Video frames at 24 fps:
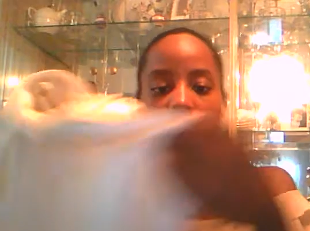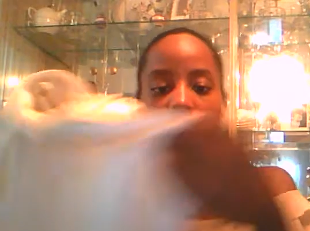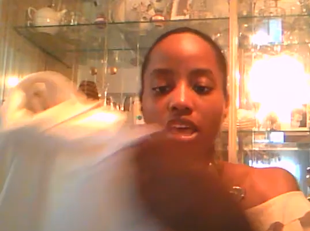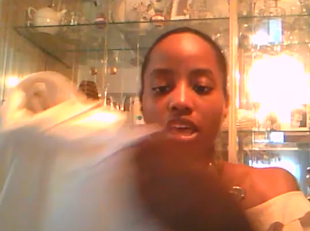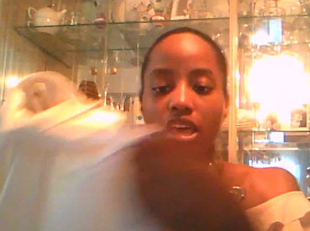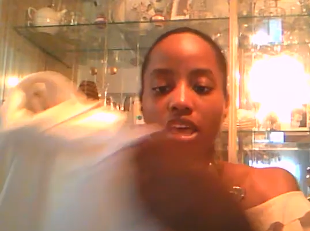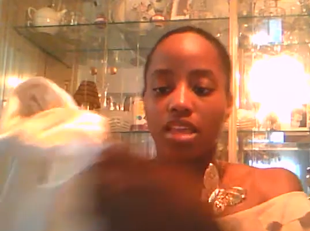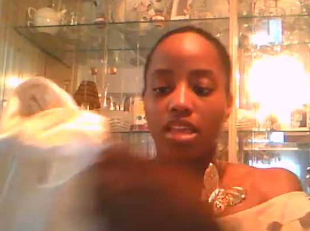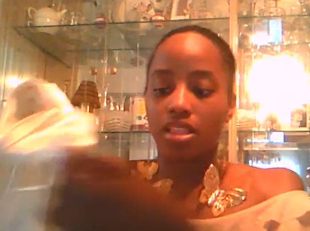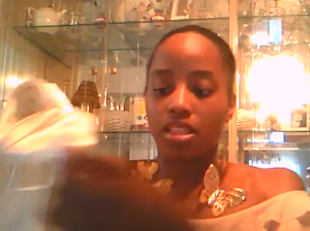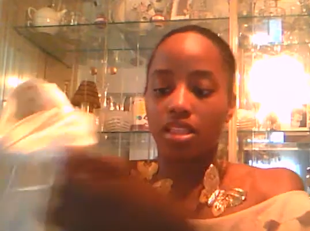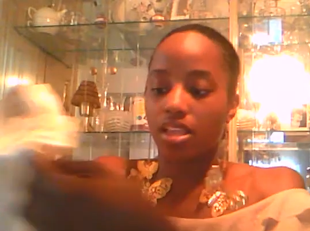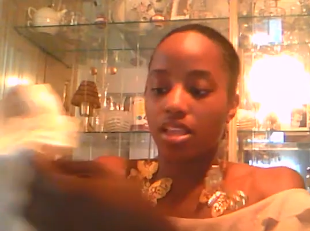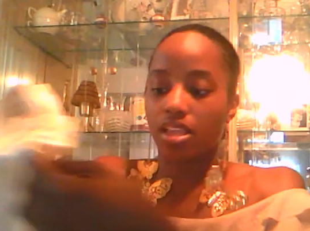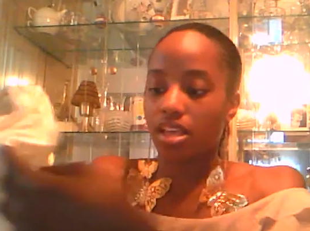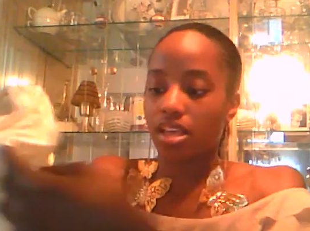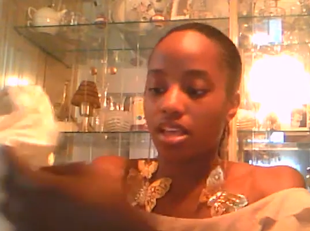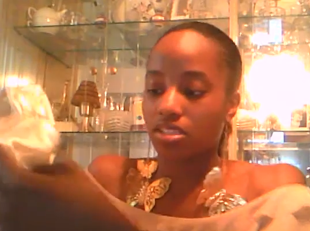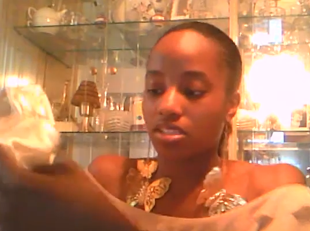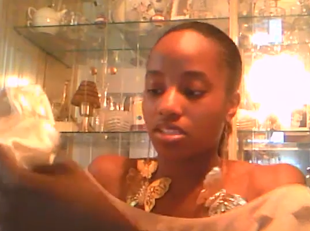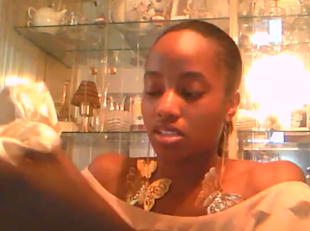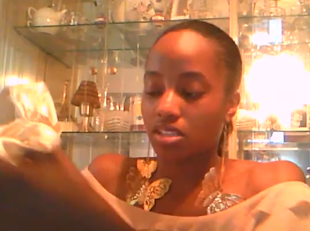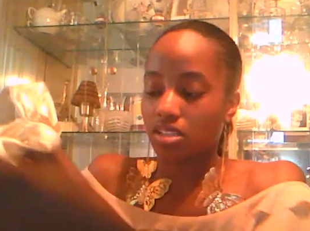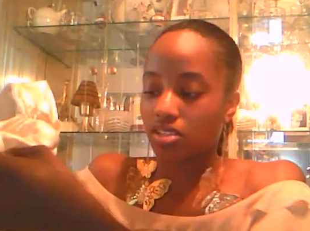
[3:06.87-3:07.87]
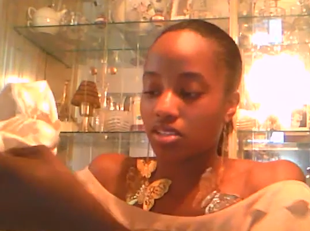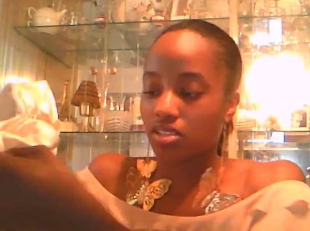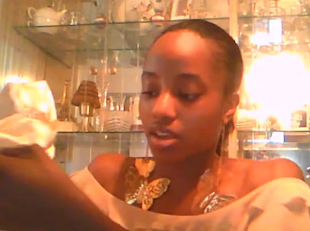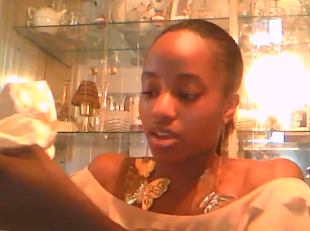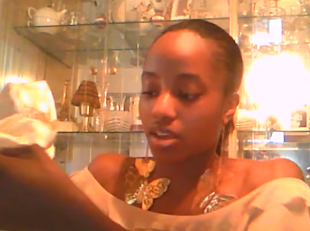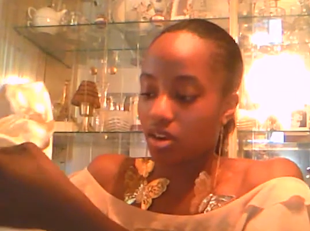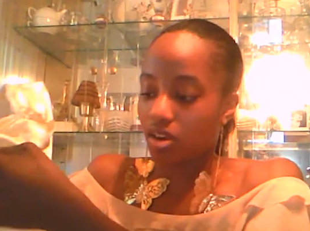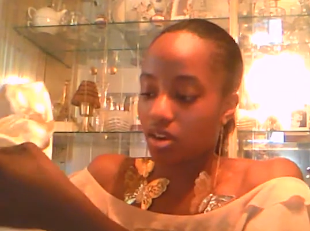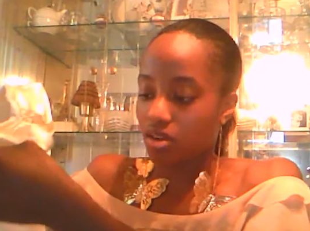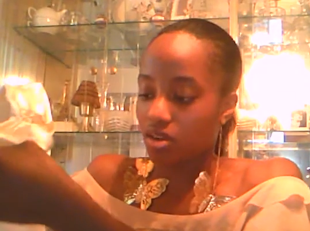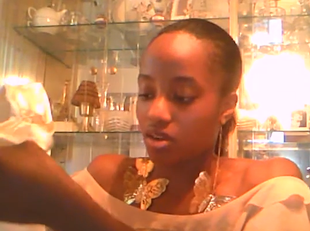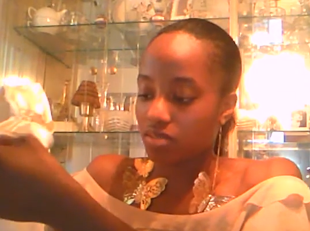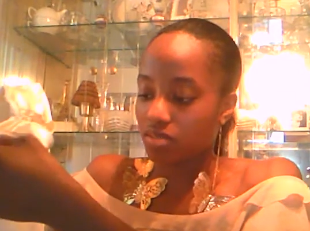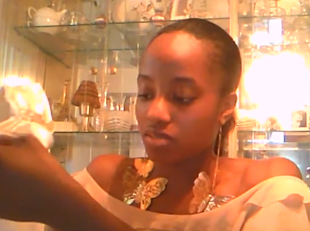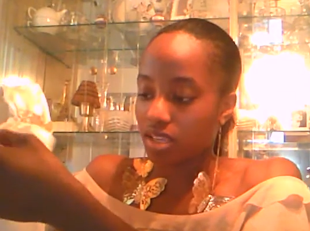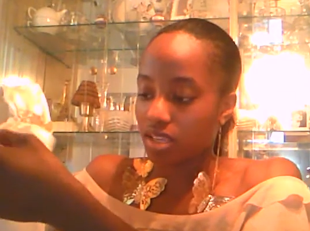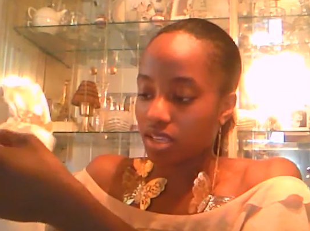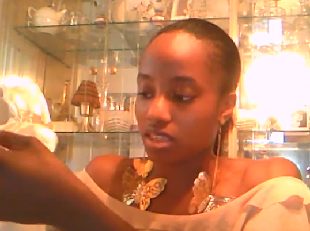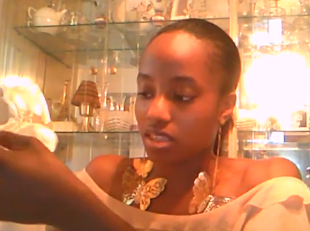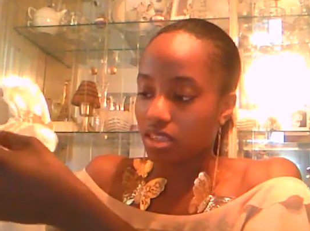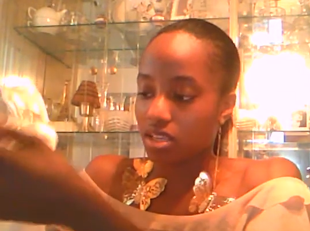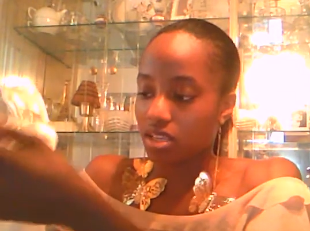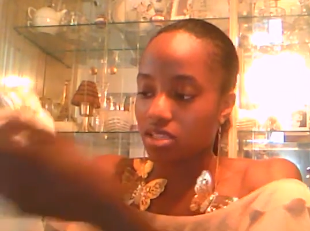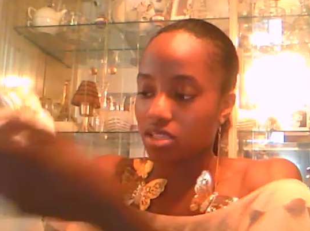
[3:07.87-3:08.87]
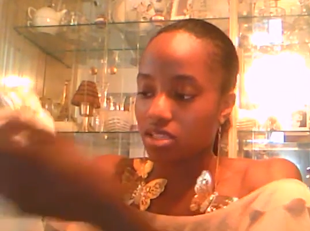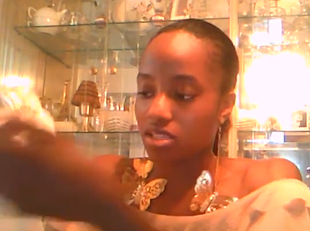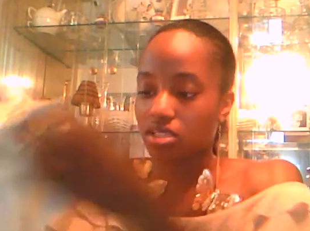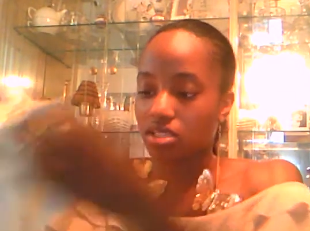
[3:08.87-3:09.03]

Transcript: And then it has these like arms like this.